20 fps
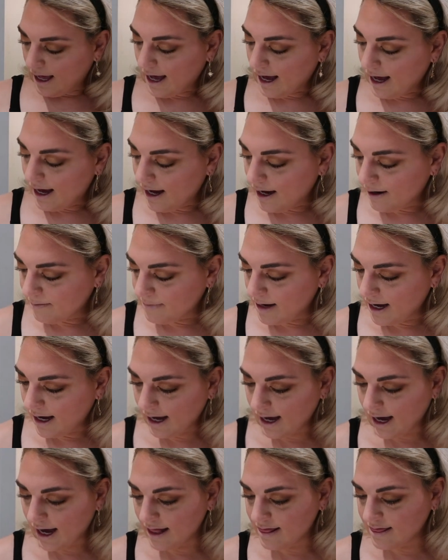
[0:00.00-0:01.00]

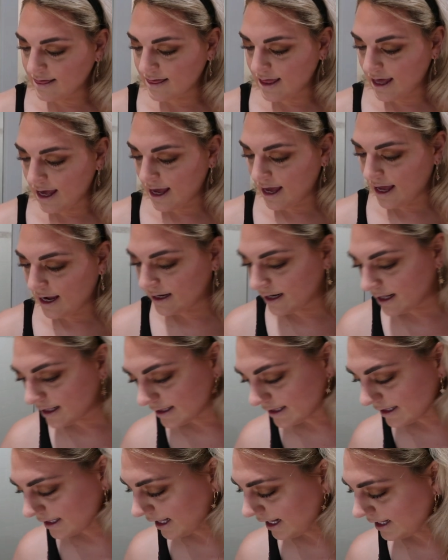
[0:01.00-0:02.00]
And then
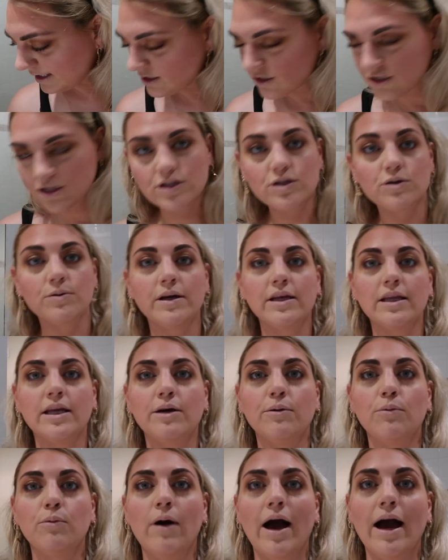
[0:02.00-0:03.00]
let's just
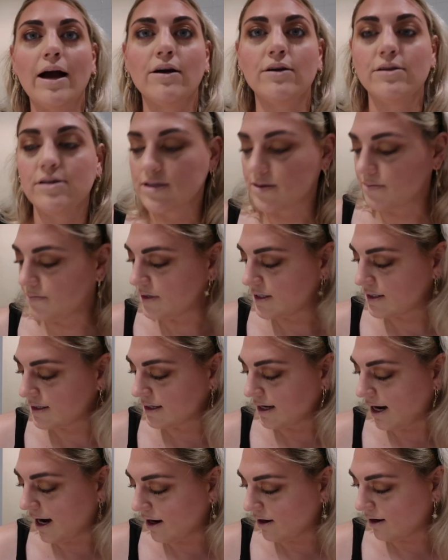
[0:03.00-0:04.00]
quickly whack on some
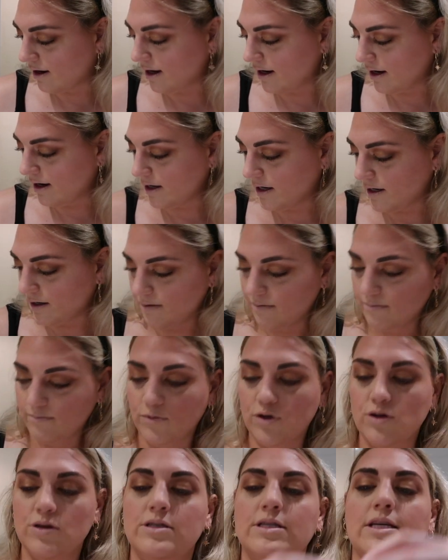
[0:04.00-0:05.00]
mascara.
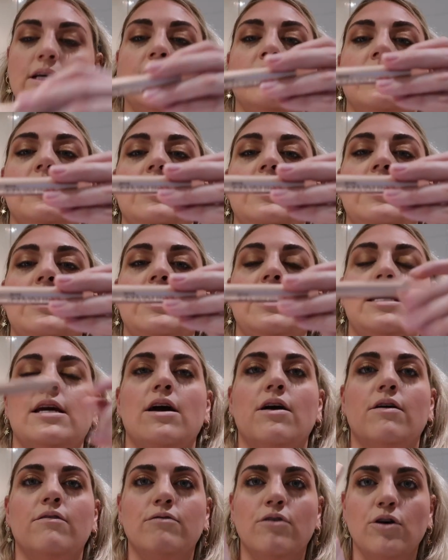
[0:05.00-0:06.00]
I'm using the
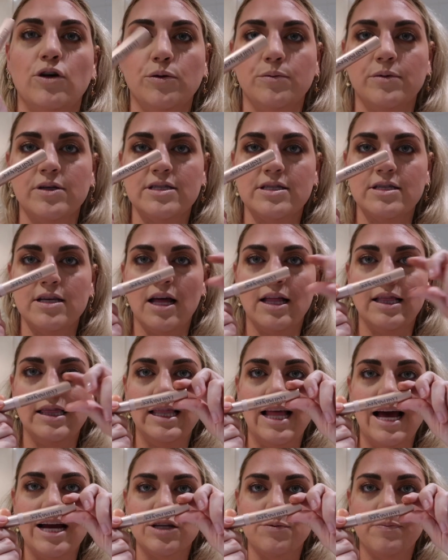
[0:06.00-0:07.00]
Volumising
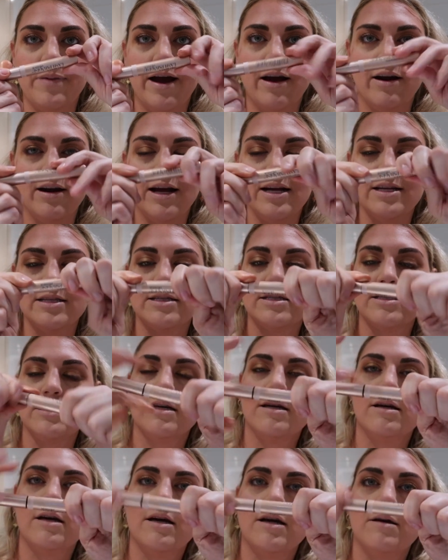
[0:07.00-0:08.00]
Lash
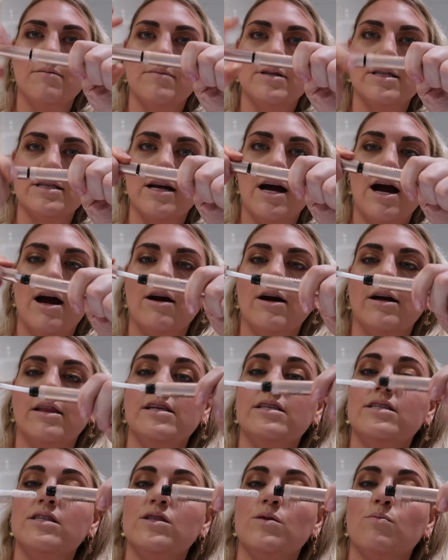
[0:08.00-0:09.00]
Paradise mascara.
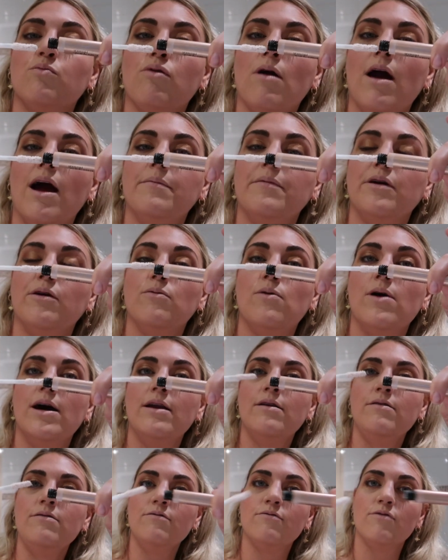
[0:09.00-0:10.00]
This is the priming
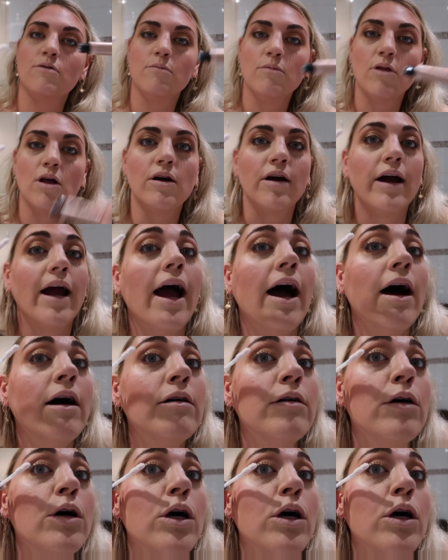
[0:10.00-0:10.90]
one from Loreal,